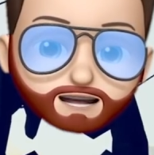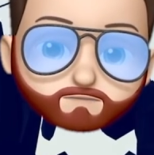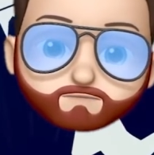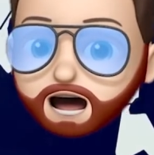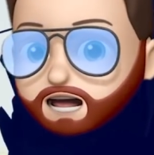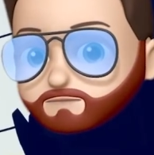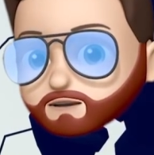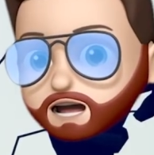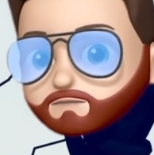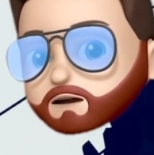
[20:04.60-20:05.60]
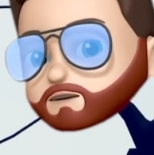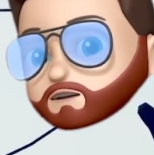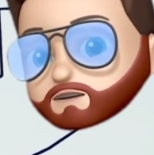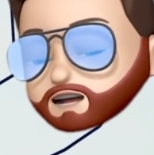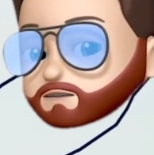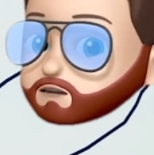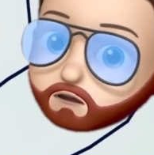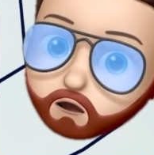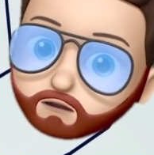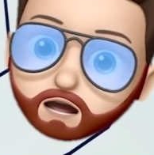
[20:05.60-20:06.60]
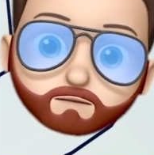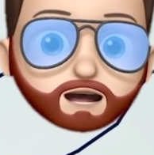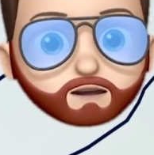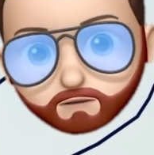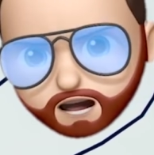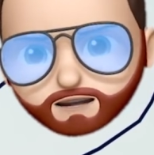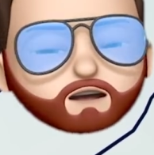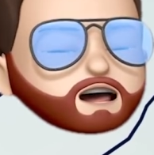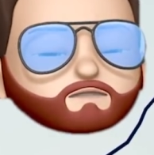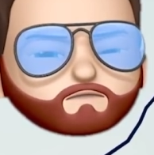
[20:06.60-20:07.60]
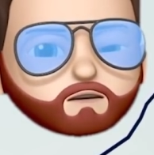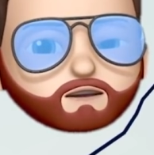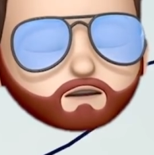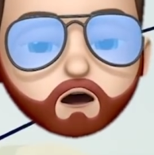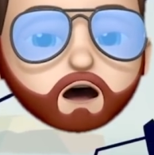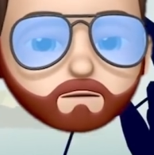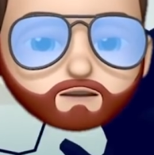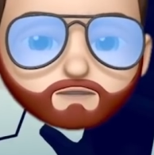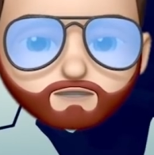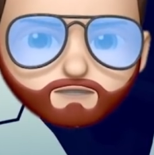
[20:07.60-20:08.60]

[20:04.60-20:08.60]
like maximum evil. I mean, you could take it in the gold, make it red, make it even more evil. But it looks